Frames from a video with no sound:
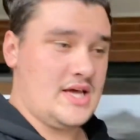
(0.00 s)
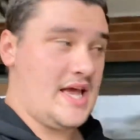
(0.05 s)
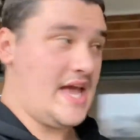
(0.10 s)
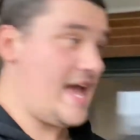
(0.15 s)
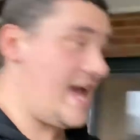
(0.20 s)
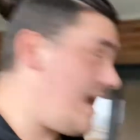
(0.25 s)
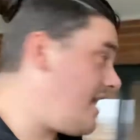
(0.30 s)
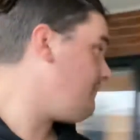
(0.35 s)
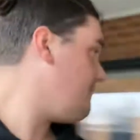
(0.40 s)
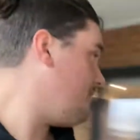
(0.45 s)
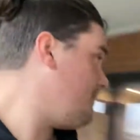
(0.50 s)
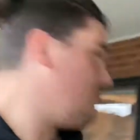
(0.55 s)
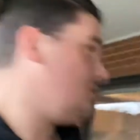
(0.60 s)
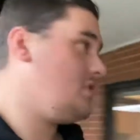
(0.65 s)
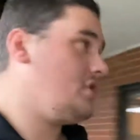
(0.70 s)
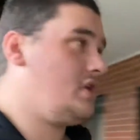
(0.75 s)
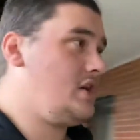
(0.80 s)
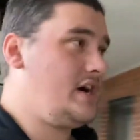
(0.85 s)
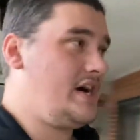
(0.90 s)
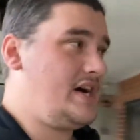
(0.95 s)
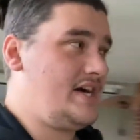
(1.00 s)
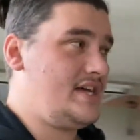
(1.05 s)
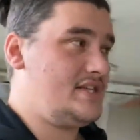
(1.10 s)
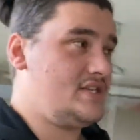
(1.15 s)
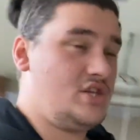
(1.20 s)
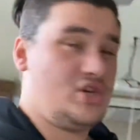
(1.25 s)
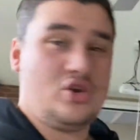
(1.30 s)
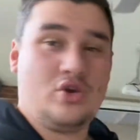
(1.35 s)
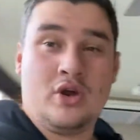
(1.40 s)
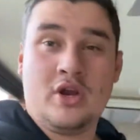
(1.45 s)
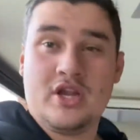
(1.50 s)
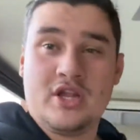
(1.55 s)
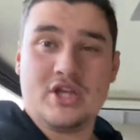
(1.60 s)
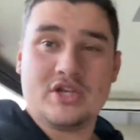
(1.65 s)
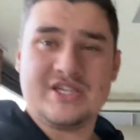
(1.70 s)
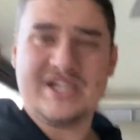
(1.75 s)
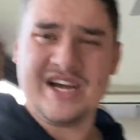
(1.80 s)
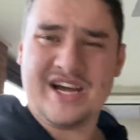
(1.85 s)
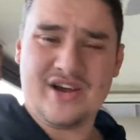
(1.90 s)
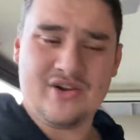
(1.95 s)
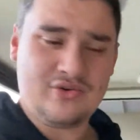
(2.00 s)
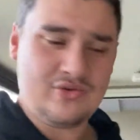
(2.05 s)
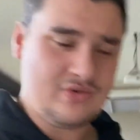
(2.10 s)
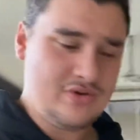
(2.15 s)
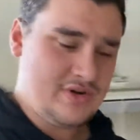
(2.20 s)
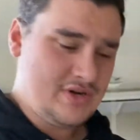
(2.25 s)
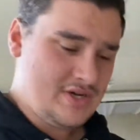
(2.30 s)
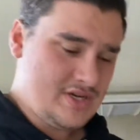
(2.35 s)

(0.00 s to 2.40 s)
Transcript: If you guys are new to the channel,